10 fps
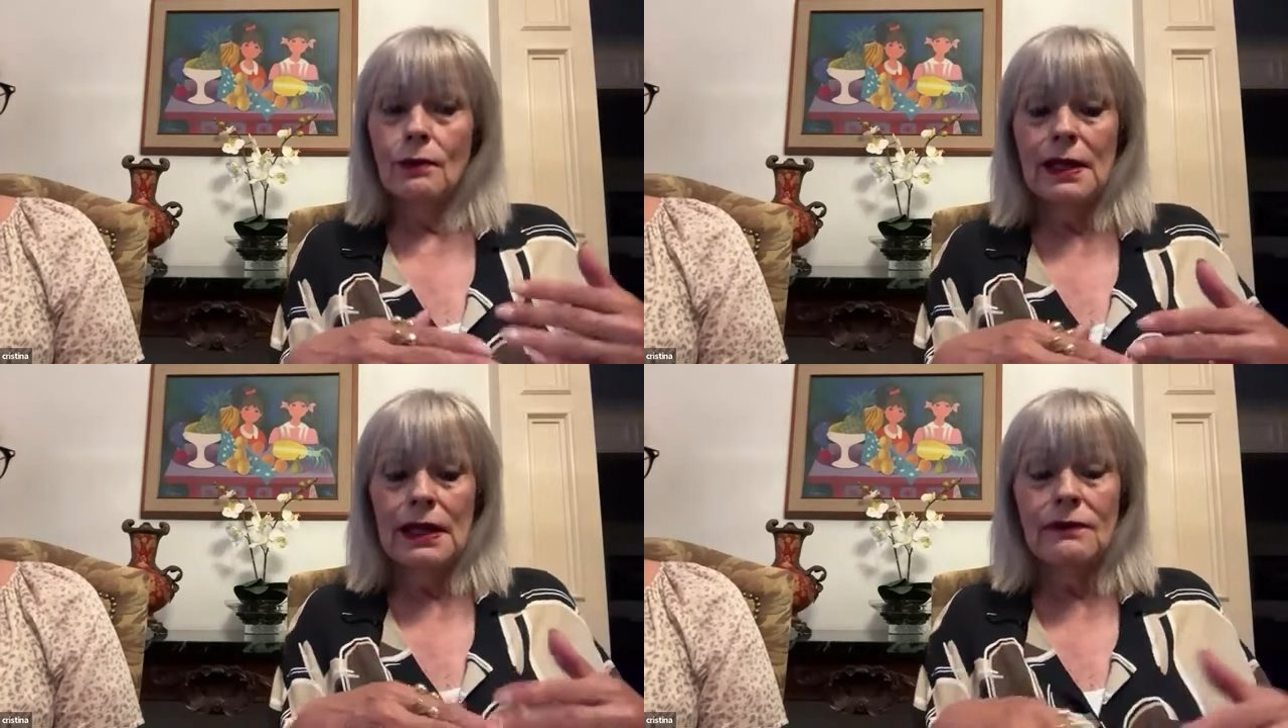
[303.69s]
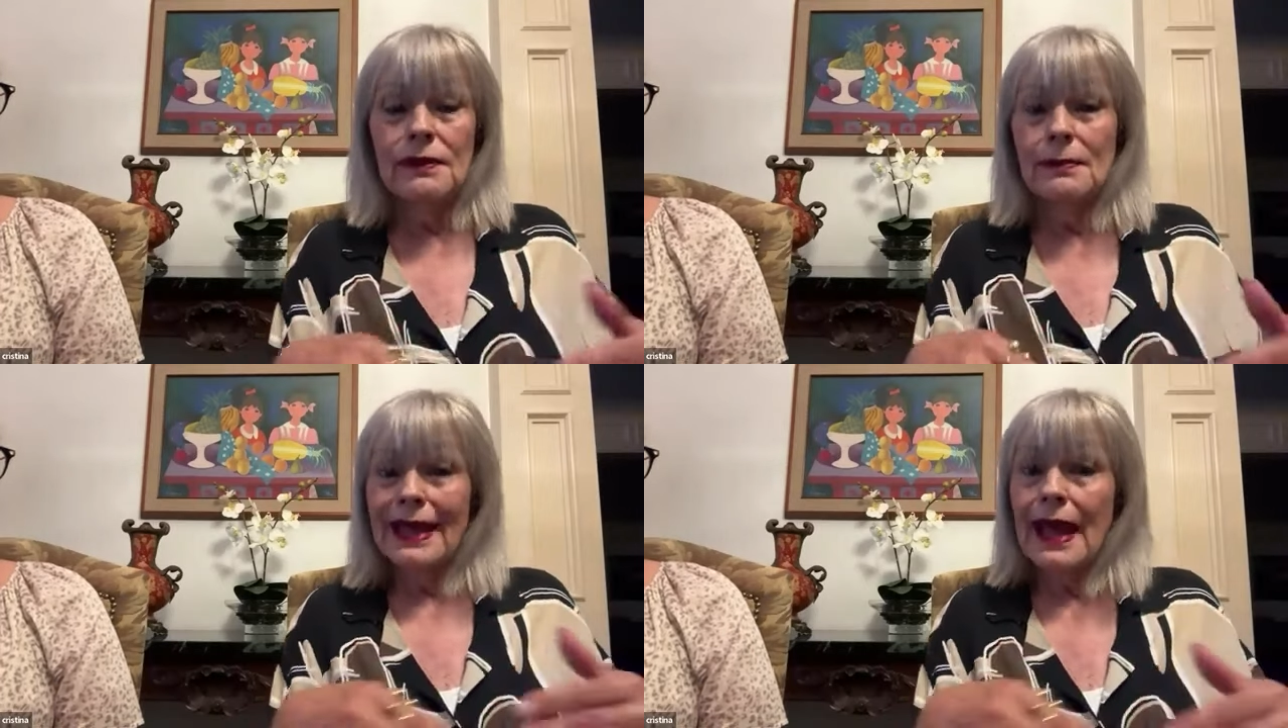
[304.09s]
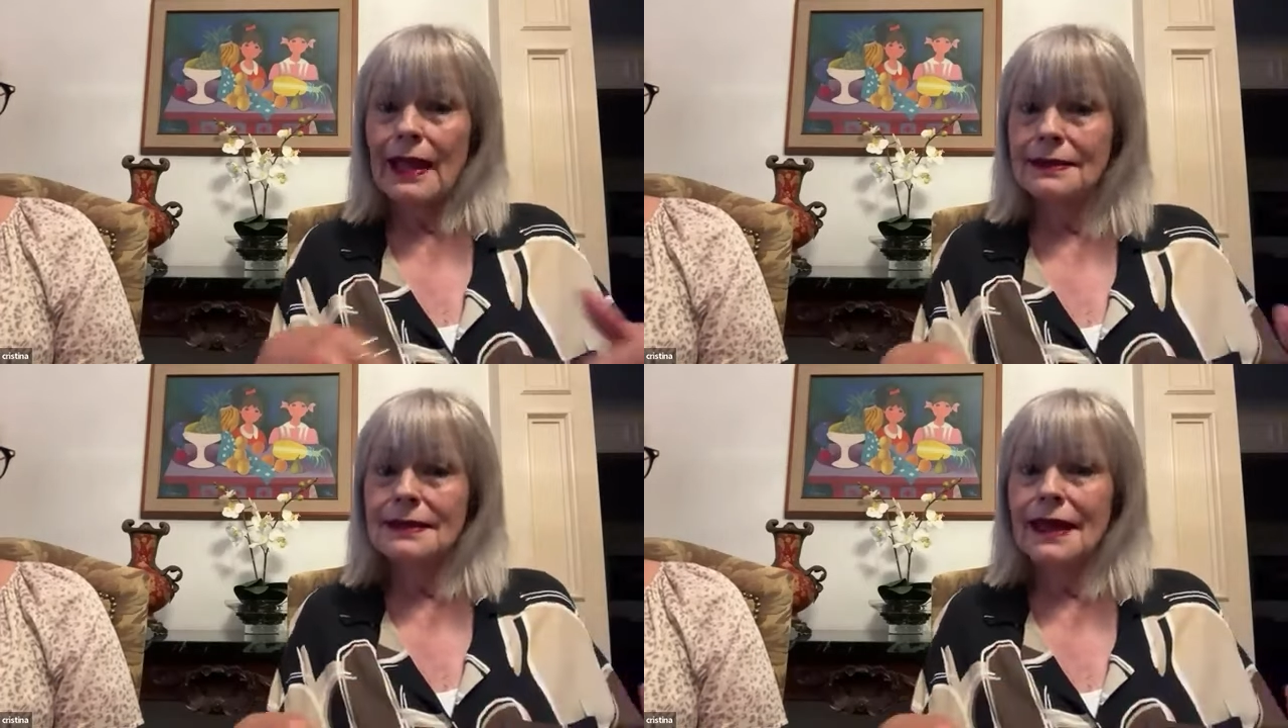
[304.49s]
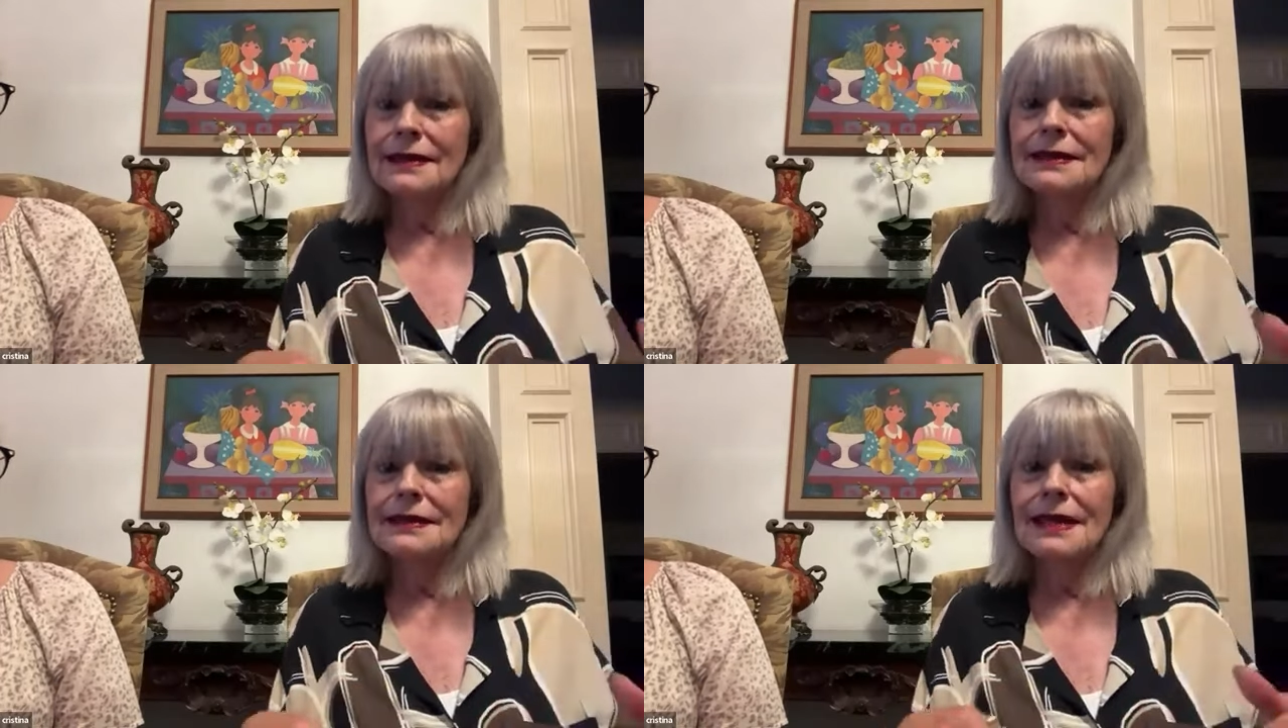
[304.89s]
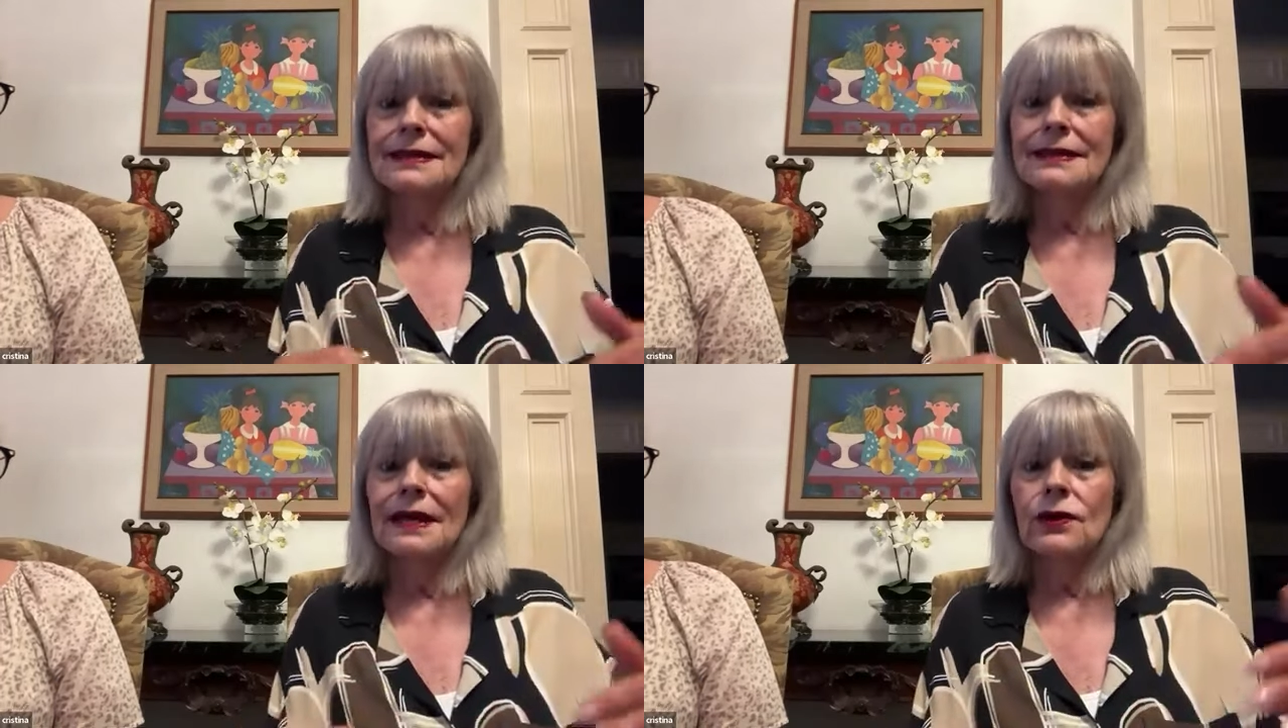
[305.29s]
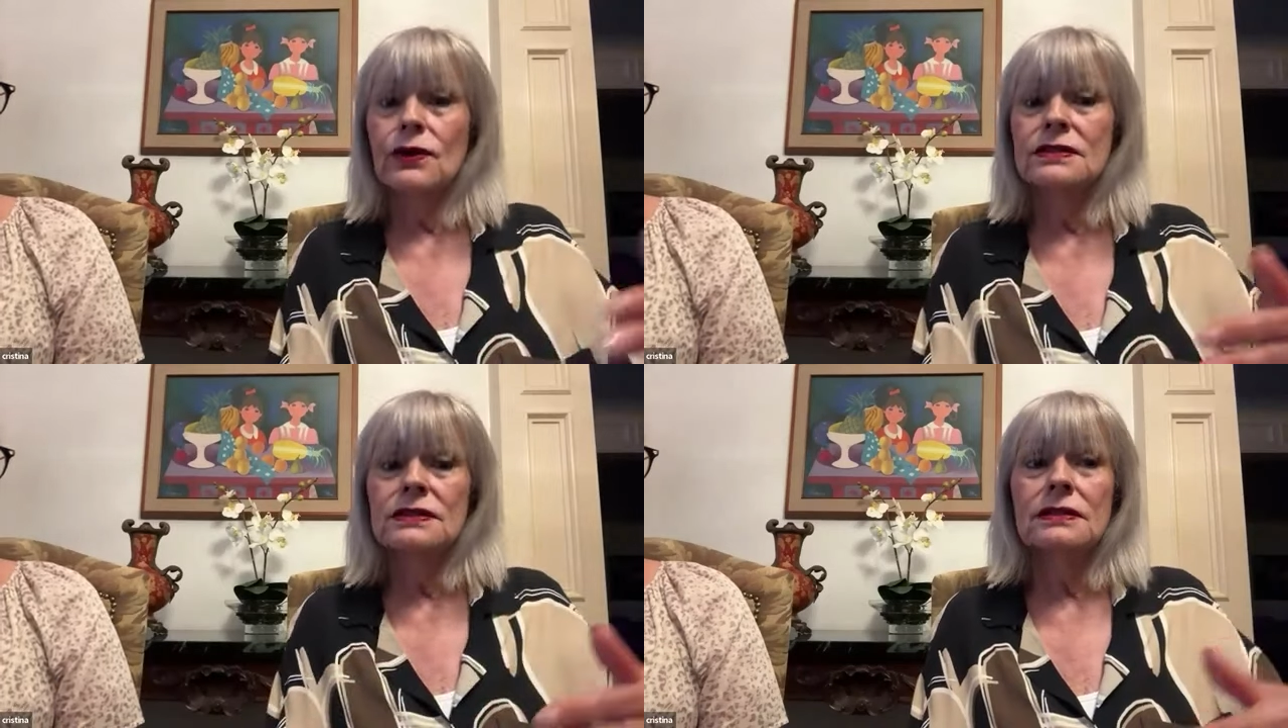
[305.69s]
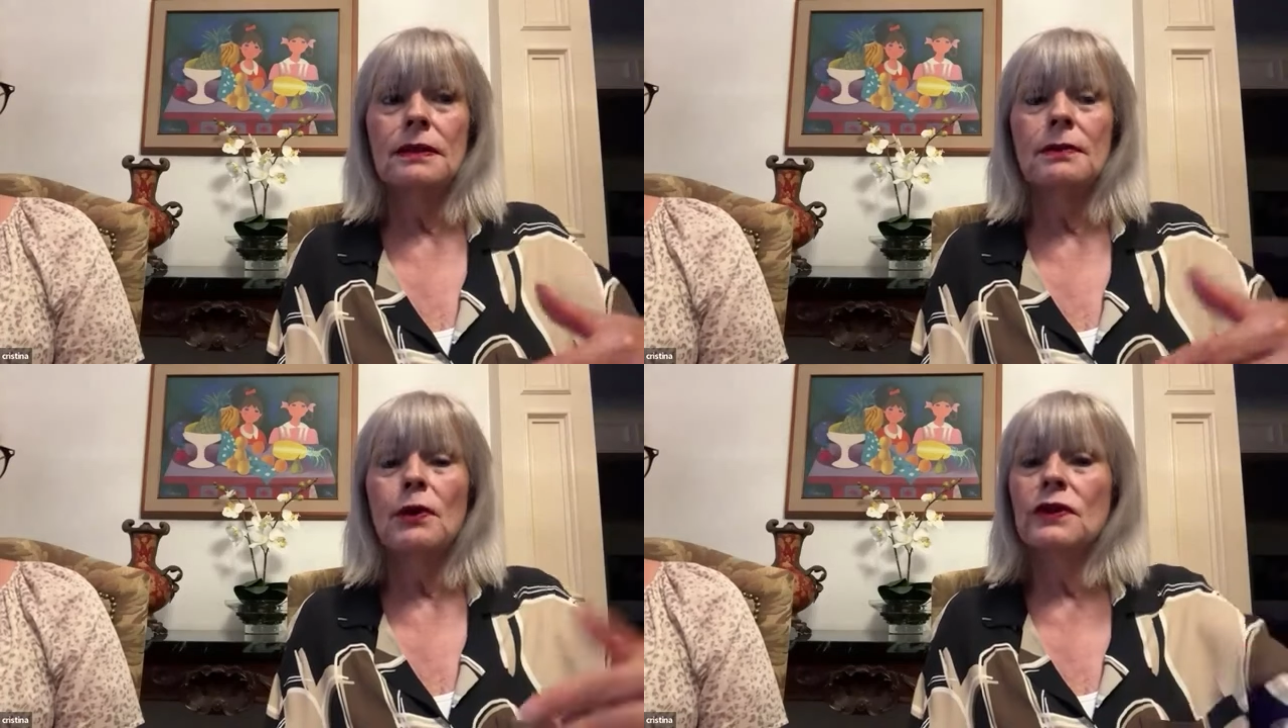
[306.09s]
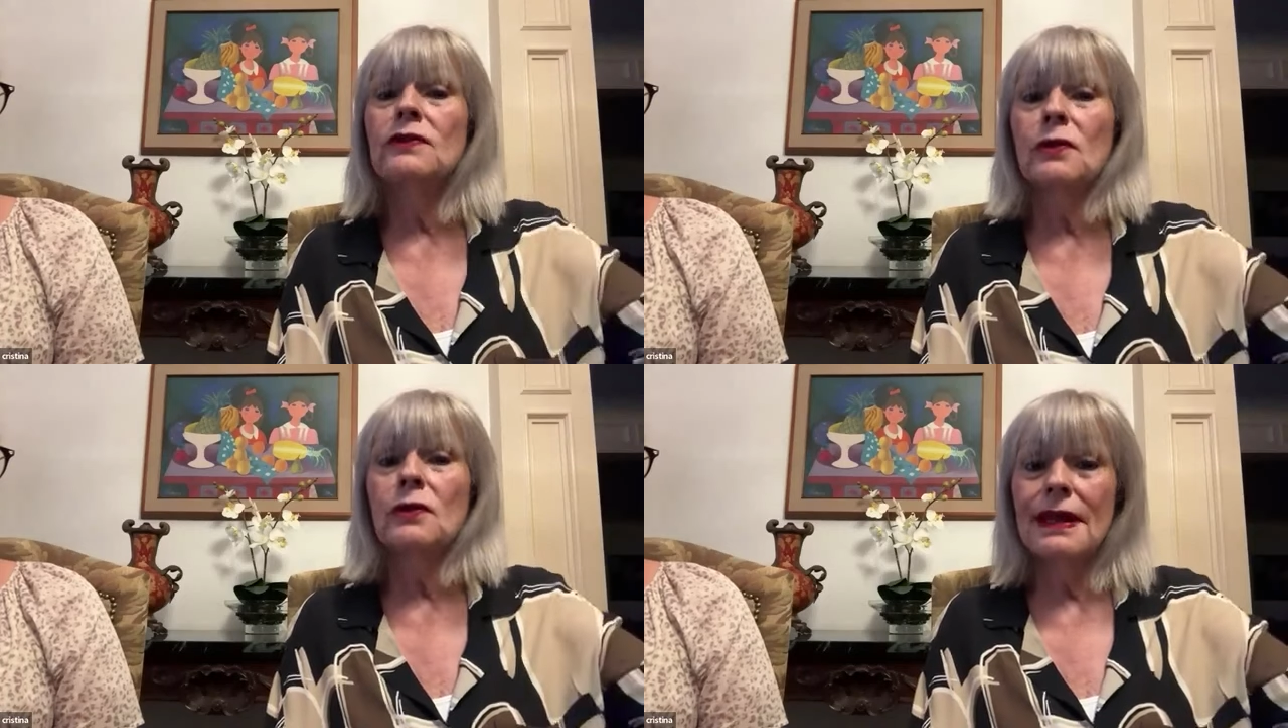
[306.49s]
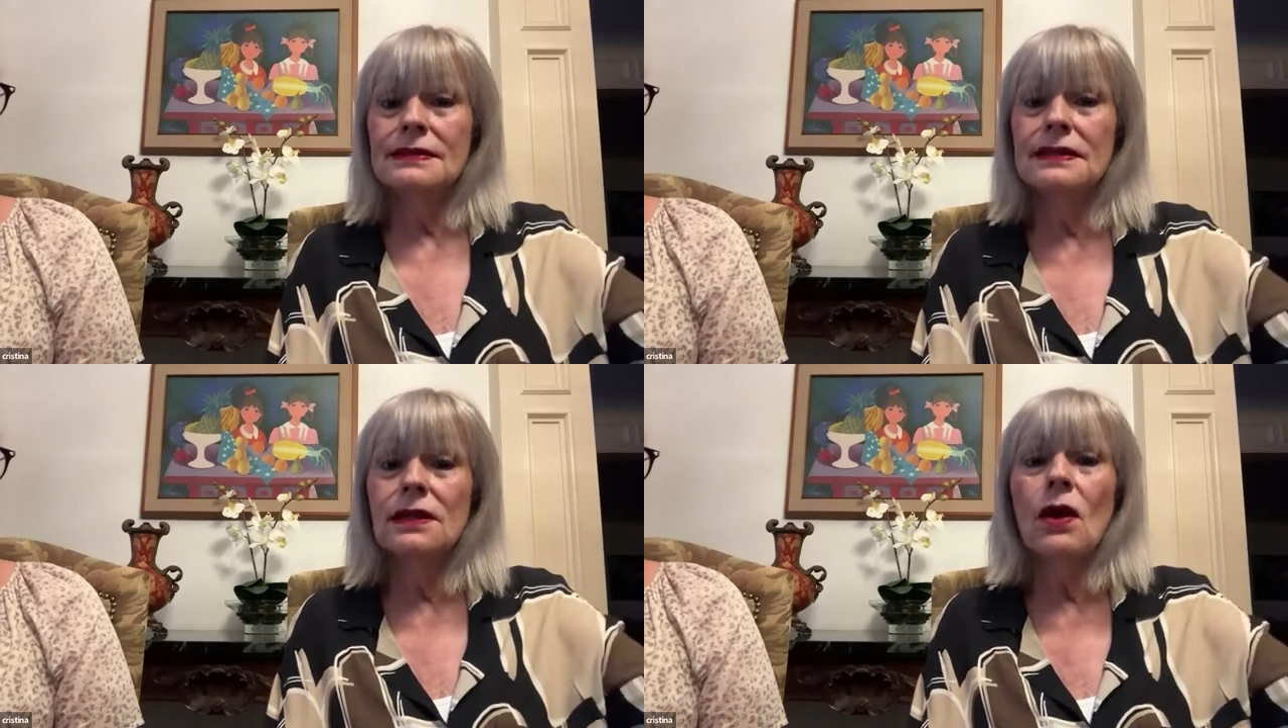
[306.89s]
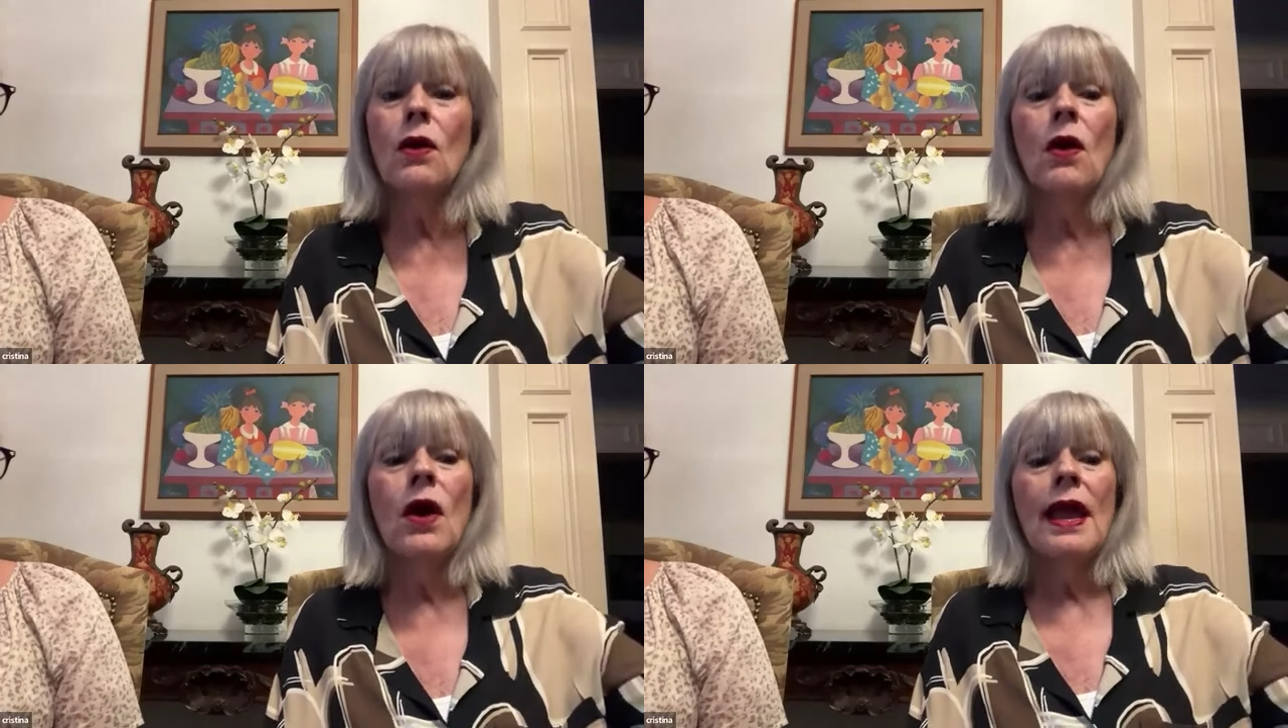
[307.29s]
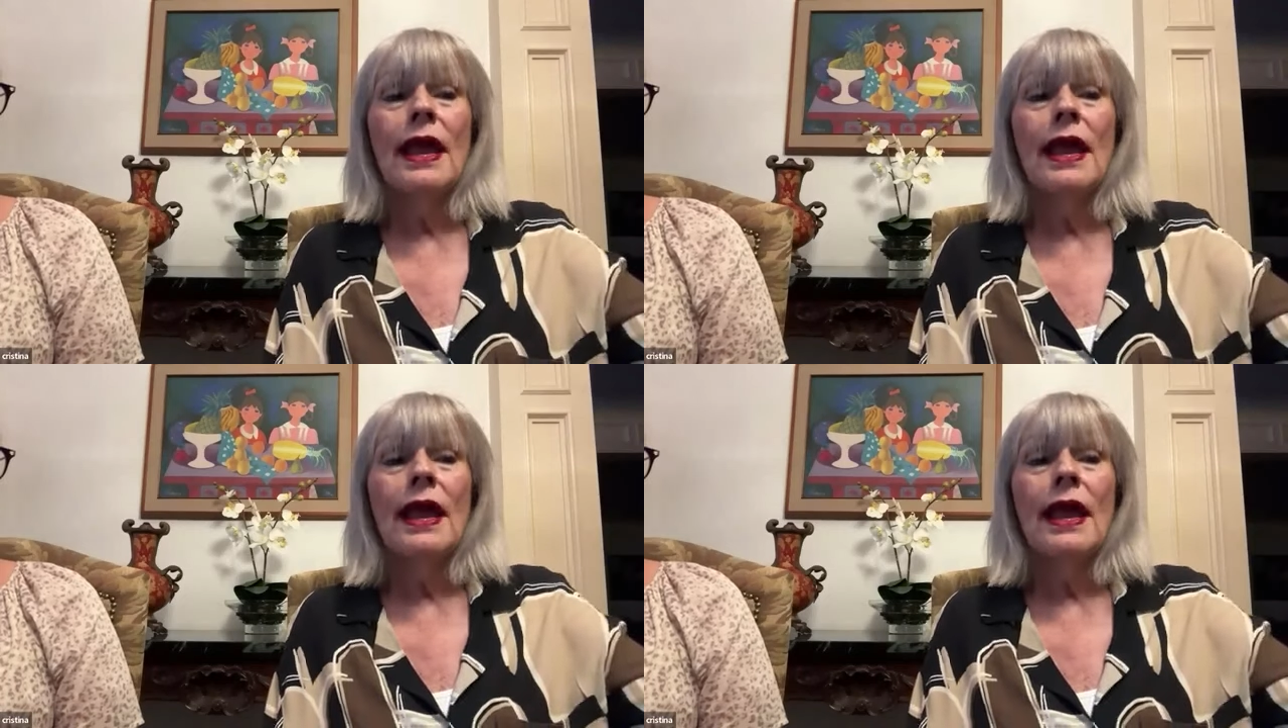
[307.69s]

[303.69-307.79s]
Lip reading: We live in McAllen, Texas, that is across the border from Mexico,